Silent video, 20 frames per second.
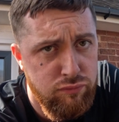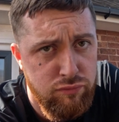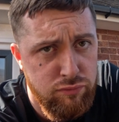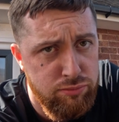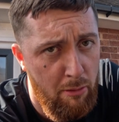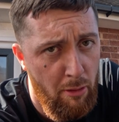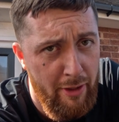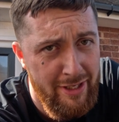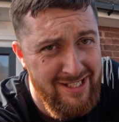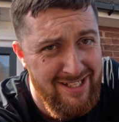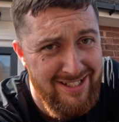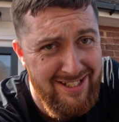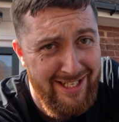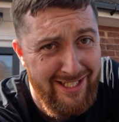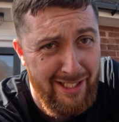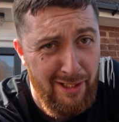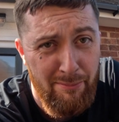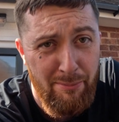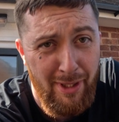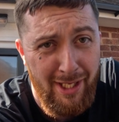Boys, I
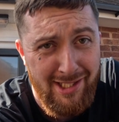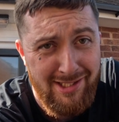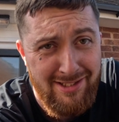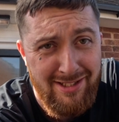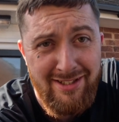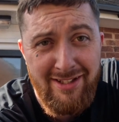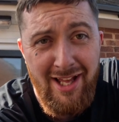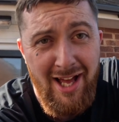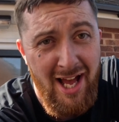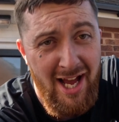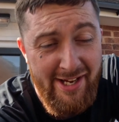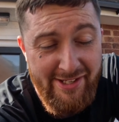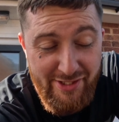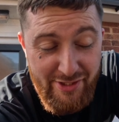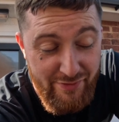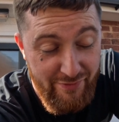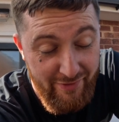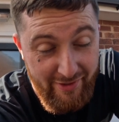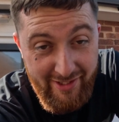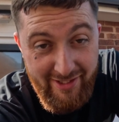take it back. The
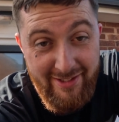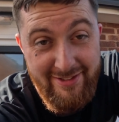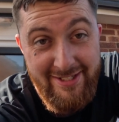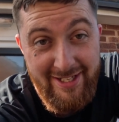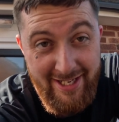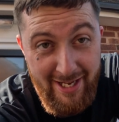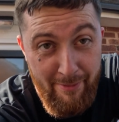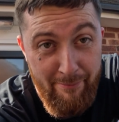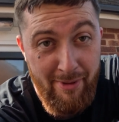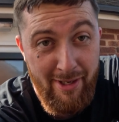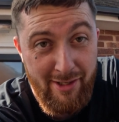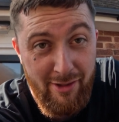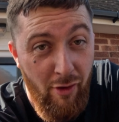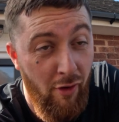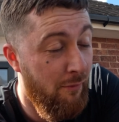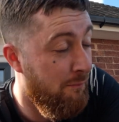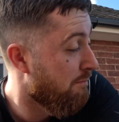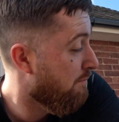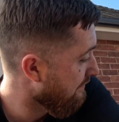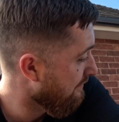hardest thing to get back
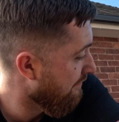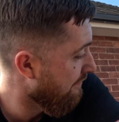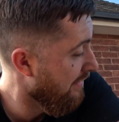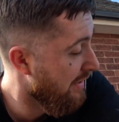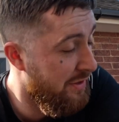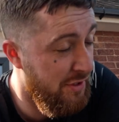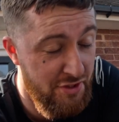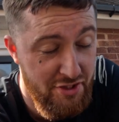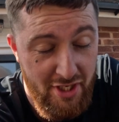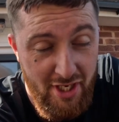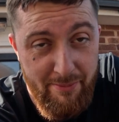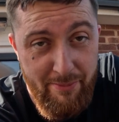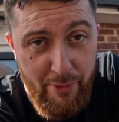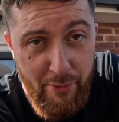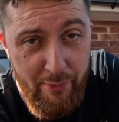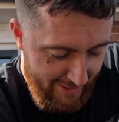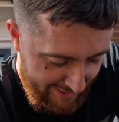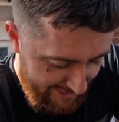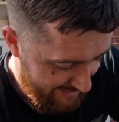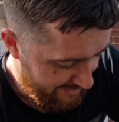on the
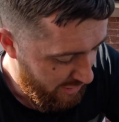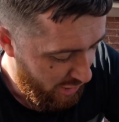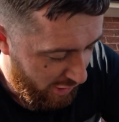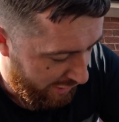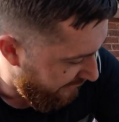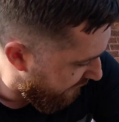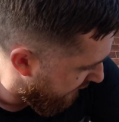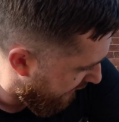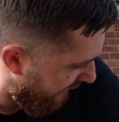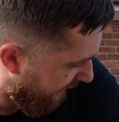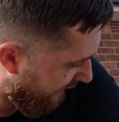turbo is not